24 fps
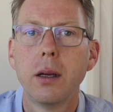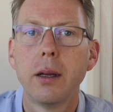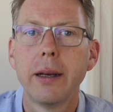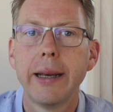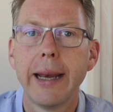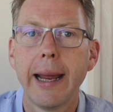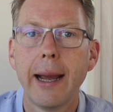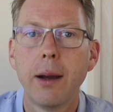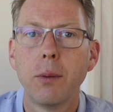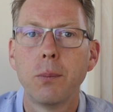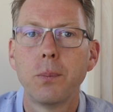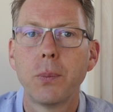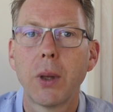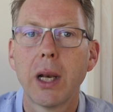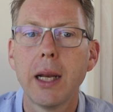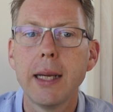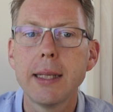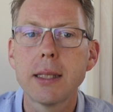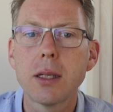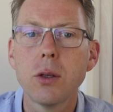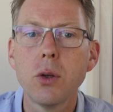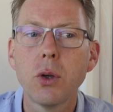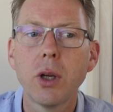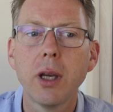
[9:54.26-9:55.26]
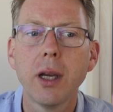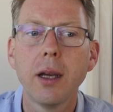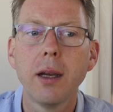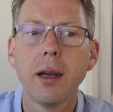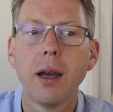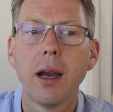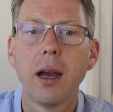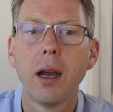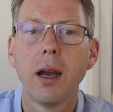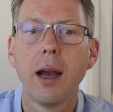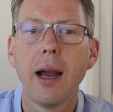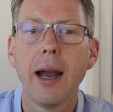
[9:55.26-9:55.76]
Now let's look at
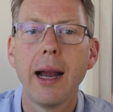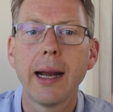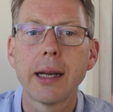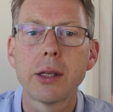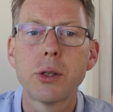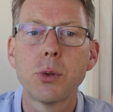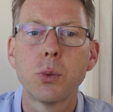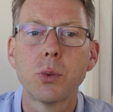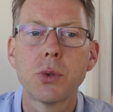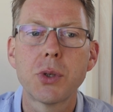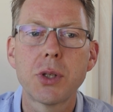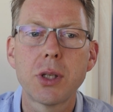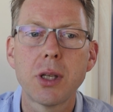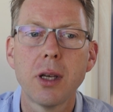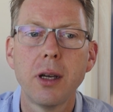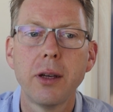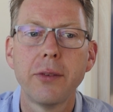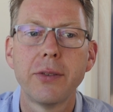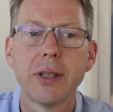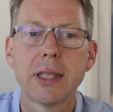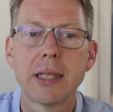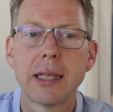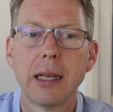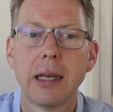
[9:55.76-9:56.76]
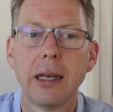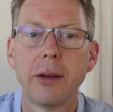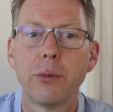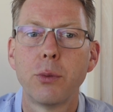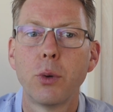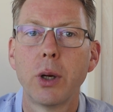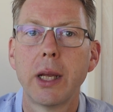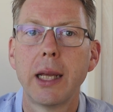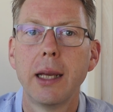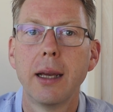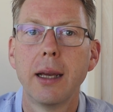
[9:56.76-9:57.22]
actual service delivery,